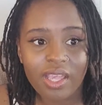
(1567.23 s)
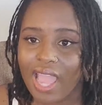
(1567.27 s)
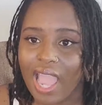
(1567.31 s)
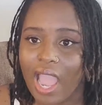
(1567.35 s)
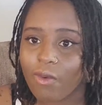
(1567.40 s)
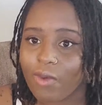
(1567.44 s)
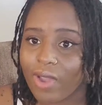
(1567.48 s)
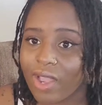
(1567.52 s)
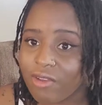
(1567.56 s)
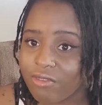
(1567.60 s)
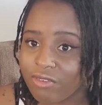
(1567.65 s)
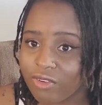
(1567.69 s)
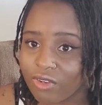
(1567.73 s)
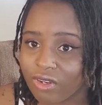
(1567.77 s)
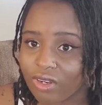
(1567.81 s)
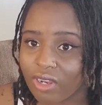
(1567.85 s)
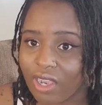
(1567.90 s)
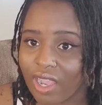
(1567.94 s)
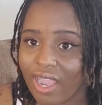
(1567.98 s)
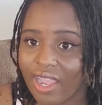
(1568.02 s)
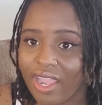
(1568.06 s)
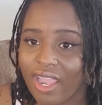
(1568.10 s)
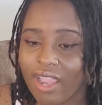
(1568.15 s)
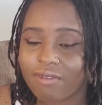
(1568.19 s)
However,
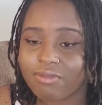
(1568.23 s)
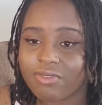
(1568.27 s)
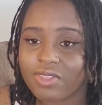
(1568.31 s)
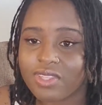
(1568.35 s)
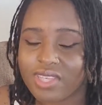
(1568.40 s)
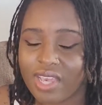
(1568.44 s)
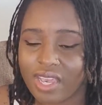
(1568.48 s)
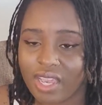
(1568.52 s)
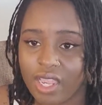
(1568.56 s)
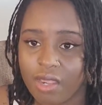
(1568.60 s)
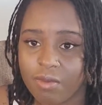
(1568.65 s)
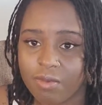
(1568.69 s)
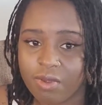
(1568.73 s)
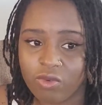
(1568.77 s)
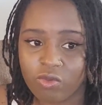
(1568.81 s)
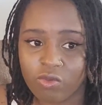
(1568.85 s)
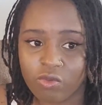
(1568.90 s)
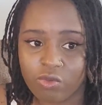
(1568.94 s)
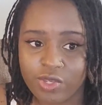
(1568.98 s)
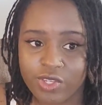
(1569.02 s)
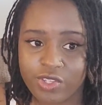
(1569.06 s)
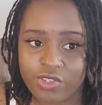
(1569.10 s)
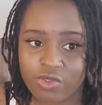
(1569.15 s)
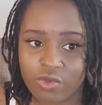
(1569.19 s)
I have the time
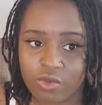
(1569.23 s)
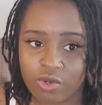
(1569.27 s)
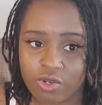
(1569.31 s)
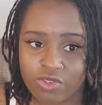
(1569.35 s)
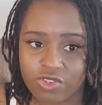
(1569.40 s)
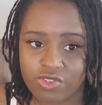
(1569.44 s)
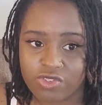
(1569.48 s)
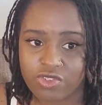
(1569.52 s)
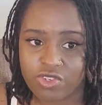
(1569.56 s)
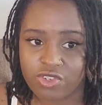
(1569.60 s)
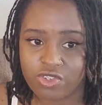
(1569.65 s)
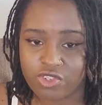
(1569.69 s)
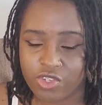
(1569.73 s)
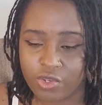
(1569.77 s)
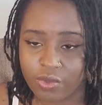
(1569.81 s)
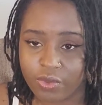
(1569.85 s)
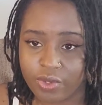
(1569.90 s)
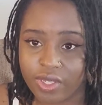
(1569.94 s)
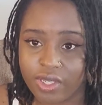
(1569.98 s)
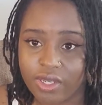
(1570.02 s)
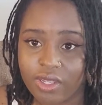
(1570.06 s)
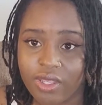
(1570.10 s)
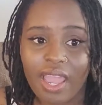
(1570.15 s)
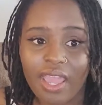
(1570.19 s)
and resources to do
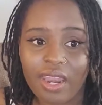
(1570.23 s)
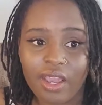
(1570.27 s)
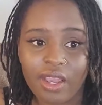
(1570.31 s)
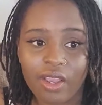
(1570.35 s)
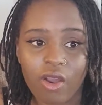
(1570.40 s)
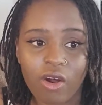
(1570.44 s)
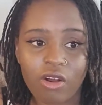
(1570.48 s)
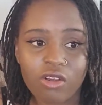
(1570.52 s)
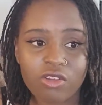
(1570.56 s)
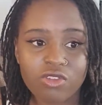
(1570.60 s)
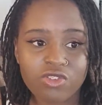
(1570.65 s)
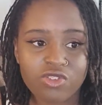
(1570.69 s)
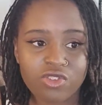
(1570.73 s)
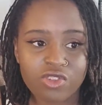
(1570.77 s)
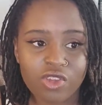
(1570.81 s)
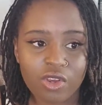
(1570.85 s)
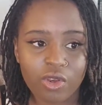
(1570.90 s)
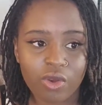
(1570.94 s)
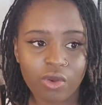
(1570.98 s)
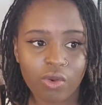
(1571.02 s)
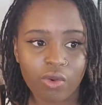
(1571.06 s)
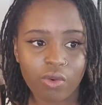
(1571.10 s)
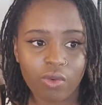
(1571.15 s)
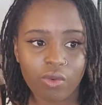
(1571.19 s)
it. And I
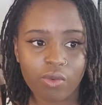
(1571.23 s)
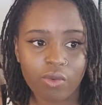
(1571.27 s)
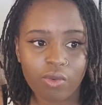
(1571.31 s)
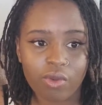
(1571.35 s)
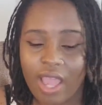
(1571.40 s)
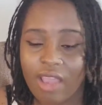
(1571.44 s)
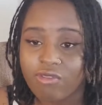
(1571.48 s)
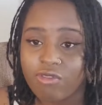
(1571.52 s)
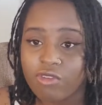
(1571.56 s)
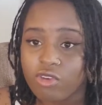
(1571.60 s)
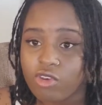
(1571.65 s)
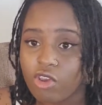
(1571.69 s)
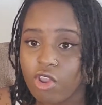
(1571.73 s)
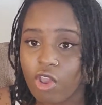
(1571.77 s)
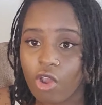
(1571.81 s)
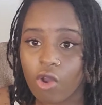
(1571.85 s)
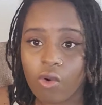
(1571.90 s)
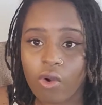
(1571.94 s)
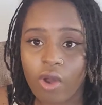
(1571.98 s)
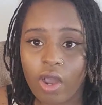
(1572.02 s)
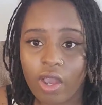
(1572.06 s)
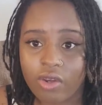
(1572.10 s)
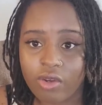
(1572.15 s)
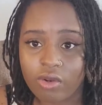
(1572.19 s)
also have
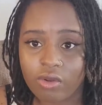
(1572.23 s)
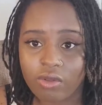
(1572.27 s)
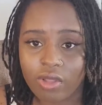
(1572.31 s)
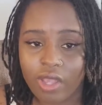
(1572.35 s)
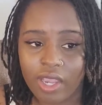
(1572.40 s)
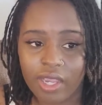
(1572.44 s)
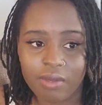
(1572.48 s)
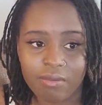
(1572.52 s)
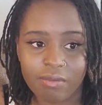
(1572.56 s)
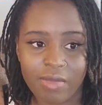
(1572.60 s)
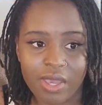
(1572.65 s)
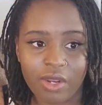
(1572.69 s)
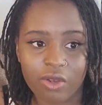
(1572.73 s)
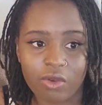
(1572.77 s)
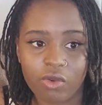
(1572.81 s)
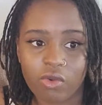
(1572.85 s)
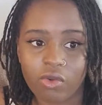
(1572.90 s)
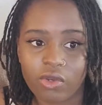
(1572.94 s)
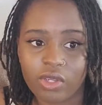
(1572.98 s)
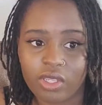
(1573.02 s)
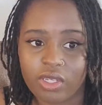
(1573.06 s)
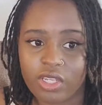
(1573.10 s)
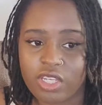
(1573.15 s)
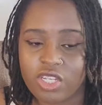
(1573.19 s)
no underlying
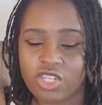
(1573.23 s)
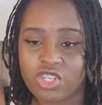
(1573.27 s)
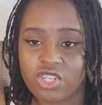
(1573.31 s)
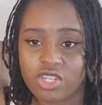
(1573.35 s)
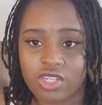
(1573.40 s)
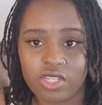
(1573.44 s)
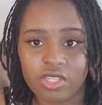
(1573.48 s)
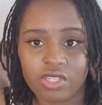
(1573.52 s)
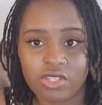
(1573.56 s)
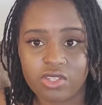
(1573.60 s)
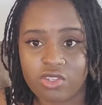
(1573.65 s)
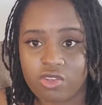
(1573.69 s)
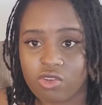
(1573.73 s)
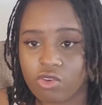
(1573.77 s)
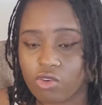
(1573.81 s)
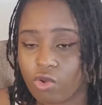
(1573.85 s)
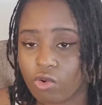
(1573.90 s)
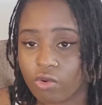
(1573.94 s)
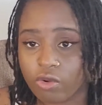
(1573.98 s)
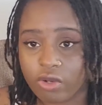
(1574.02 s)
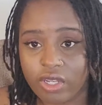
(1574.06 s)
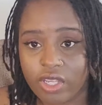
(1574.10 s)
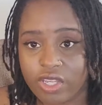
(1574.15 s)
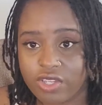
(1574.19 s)
medical conditions
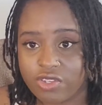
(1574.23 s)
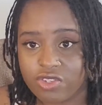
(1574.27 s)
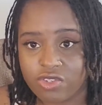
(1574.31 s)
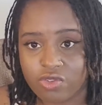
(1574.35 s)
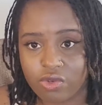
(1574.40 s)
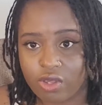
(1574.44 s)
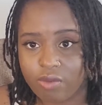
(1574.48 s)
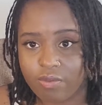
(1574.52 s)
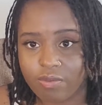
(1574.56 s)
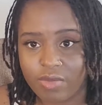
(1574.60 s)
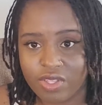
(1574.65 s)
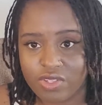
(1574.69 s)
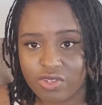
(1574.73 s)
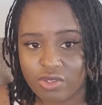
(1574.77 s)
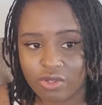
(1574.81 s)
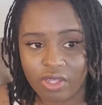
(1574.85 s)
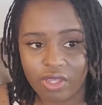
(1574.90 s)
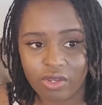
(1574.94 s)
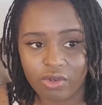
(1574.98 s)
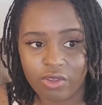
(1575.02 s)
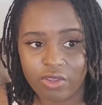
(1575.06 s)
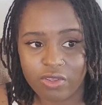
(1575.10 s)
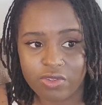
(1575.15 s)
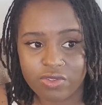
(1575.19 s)
nor a history of mental
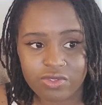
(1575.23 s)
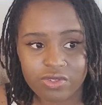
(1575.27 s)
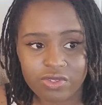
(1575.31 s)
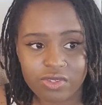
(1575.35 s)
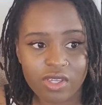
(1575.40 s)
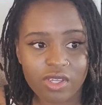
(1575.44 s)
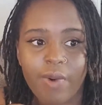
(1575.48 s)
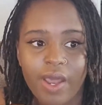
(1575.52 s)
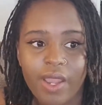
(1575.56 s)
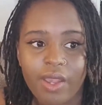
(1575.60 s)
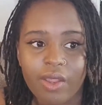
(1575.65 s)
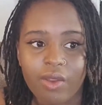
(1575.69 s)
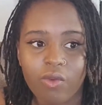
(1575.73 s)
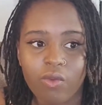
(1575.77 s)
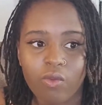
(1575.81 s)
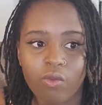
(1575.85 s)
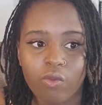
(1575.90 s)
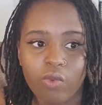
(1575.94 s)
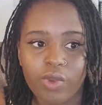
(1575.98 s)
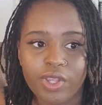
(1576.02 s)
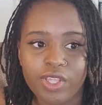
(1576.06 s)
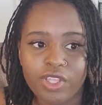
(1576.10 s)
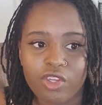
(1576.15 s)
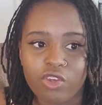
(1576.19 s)
illness. But
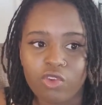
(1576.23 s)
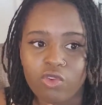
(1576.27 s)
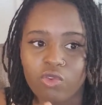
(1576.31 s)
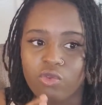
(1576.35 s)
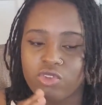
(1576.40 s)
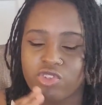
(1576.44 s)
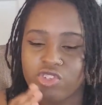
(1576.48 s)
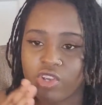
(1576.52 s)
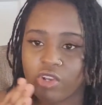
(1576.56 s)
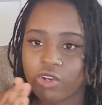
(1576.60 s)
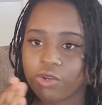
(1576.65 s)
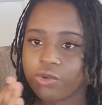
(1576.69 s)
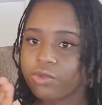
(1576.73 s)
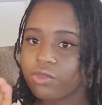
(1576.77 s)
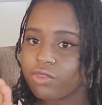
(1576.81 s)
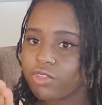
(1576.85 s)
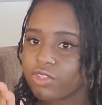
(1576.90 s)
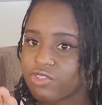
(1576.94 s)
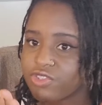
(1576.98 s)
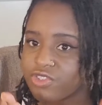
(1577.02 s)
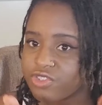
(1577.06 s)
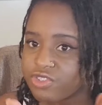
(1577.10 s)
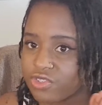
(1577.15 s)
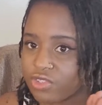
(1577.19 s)
when you turn
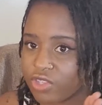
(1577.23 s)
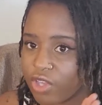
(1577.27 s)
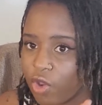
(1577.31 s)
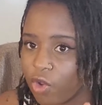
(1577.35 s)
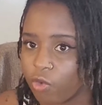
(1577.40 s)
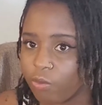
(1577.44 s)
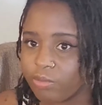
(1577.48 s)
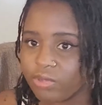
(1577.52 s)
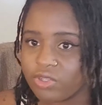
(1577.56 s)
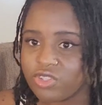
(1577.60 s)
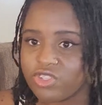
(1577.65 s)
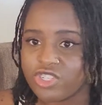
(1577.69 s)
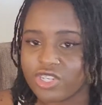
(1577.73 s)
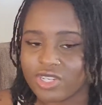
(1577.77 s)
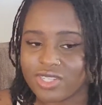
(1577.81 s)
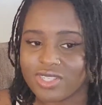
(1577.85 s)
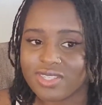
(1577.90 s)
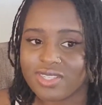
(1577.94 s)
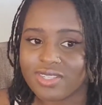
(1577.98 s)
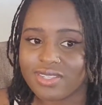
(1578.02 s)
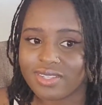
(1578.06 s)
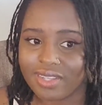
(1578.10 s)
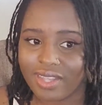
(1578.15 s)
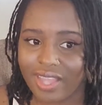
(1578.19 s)
the scope
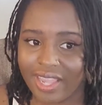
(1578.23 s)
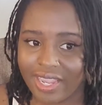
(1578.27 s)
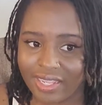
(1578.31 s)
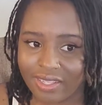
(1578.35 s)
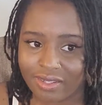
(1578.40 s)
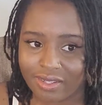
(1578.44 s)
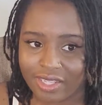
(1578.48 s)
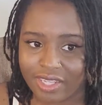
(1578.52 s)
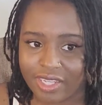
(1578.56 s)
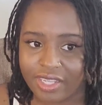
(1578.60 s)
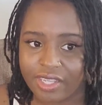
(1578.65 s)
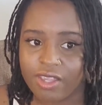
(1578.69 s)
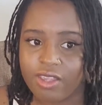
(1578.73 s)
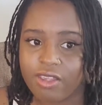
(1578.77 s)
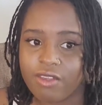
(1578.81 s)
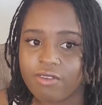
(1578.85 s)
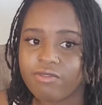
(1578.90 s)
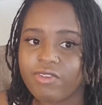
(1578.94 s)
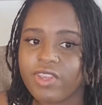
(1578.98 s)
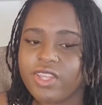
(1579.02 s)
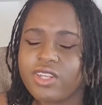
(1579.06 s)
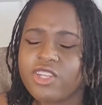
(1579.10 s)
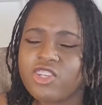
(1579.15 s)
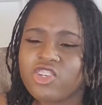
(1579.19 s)
just slightly,
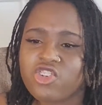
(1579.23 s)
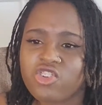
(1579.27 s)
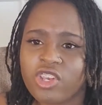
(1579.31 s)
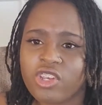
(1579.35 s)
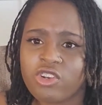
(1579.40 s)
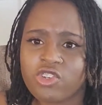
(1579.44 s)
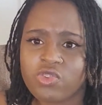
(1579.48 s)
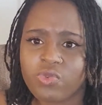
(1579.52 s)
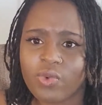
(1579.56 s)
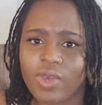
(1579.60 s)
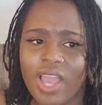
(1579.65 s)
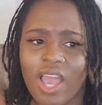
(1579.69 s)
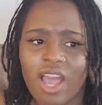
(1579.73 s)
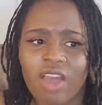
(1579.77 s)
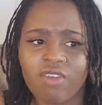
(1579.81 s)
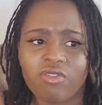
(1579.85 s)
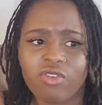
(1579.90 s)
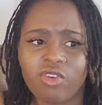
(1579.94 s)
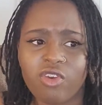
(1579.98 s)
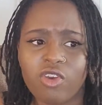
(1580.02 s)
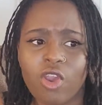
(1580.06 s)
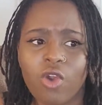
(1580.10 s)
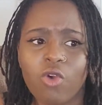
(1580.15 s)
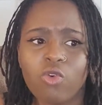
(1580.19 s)
fitness trainers would have
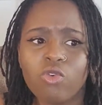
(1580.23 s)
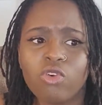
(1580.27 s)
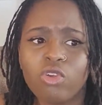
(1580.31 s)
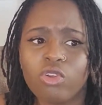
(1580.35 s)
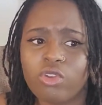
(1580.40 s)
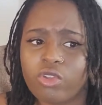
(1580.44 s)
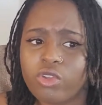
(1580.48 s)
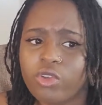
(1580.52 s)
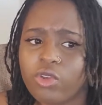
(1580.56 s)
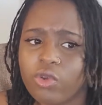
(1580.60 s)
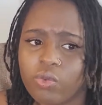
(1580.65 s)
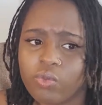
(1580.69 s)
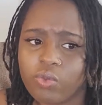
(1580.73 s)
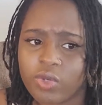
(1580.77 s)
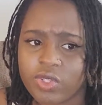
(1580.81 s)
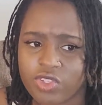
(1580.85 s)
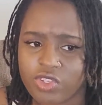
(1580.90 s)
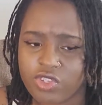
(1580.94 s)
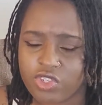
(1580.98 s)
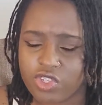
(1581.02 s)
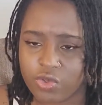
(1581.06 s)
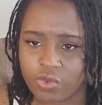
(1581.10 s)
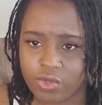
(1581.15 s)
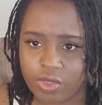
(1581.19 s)
no clue what
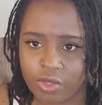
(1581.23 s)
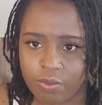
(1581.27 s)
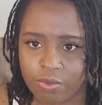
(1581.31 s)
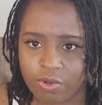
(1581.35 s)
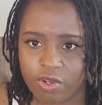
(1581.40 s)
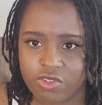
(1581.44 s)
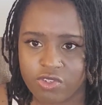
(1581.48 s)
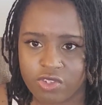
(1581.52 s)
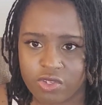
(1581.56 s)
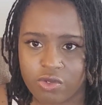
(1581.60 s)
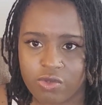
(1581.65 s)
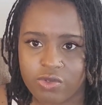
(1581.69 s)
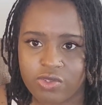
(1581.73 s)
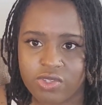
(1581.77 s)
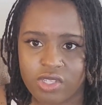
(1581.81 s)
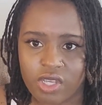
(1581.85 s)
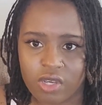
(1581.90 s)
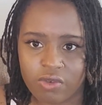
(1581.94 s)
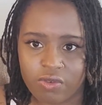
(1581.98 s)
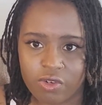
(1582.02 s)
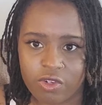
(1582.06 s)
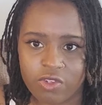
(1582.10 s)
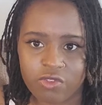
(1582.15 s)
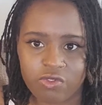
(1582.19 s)
to do with a person who
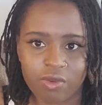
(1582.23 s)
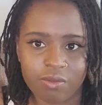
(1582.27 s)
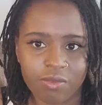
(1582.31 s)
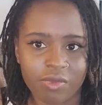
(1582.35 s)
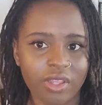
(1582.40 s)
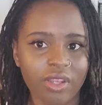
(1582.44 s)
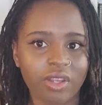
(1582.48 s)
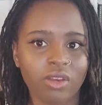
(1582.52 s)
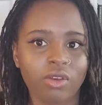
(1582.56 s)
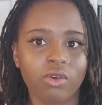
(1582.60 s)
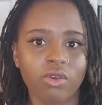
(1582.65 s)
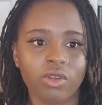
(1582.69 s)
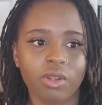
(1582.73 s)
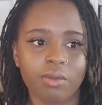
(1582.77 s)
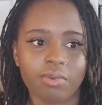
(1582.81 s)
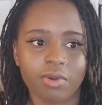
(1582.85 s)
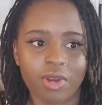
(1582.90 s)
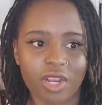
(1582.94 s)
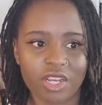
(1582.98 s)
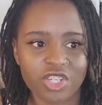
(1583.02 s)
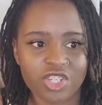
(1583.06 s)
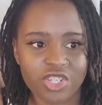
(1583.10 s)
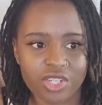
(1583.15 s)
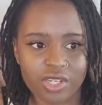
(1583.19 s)
suffers from clinical
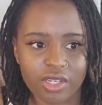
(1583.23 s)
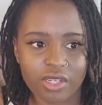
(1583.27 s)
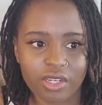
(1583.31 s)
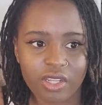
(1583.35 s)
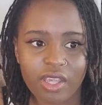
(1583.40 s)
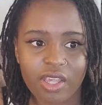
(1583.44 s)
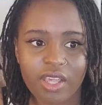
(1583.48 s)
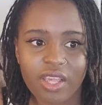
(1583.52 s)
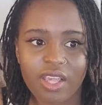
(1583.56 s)
depression.